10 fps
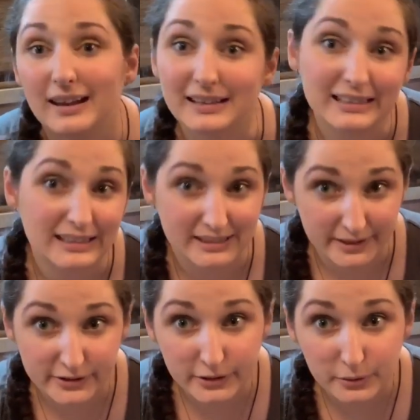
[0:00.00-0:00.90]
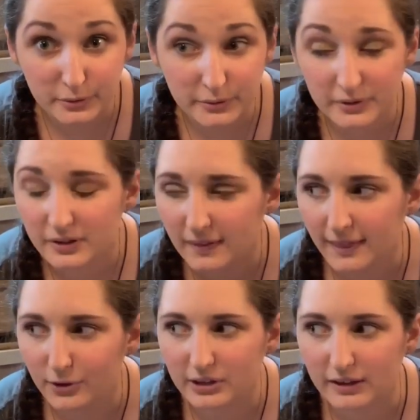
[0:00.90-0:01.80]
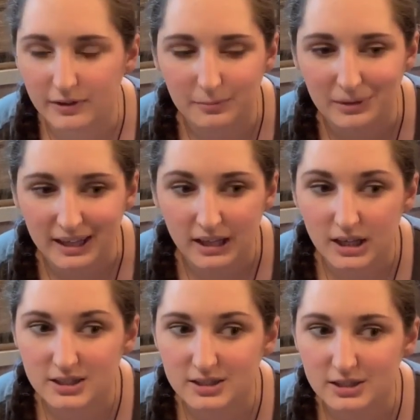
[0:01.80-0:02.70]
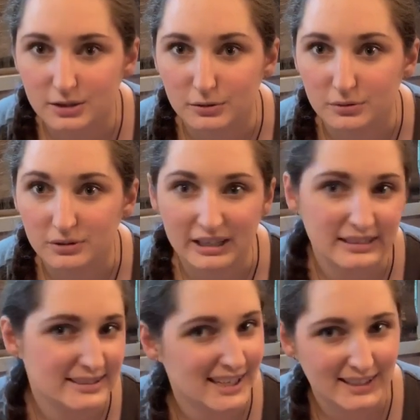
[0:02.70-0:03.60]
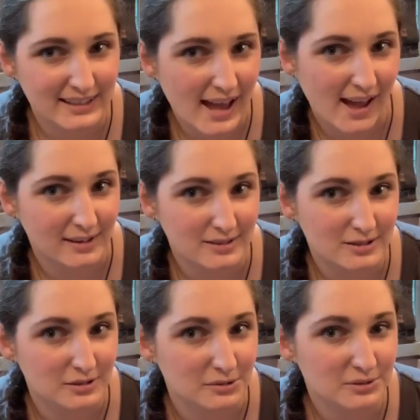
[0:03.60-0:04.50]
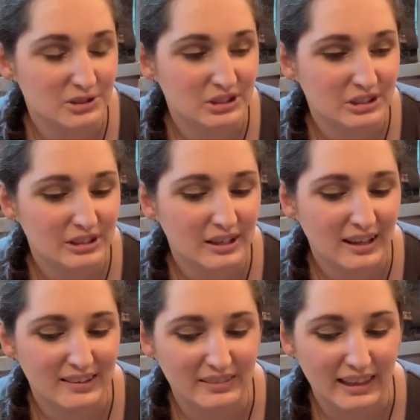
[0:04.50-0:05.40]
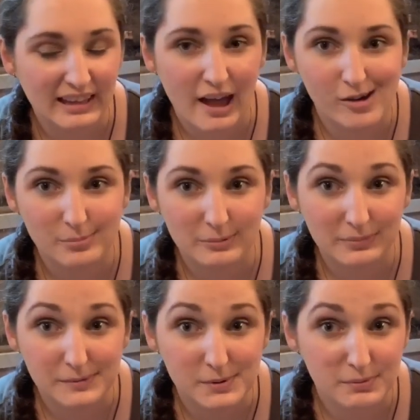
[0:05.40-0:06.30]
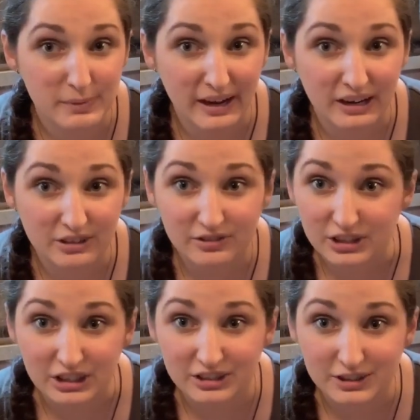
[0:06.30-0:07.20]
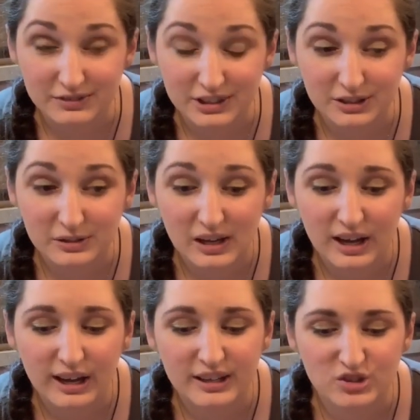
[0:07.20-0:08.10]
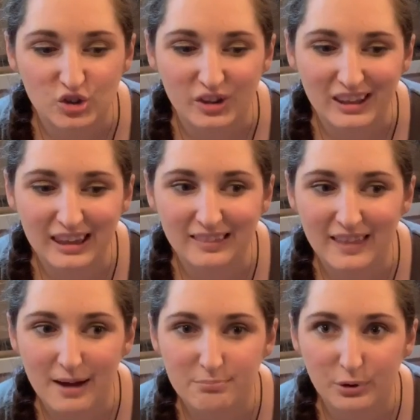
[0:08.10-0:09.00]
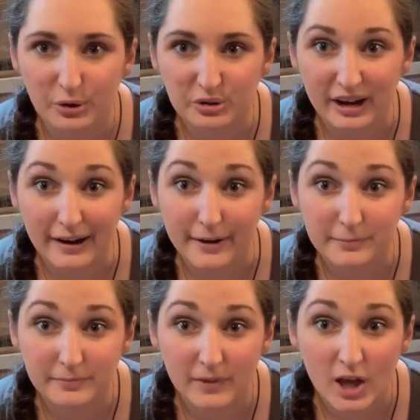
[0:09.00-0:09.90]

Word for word: and he needs a suit, they'll give him like a suit, like a secondhand suit, and like help him be prepared for the interview. So like in that program,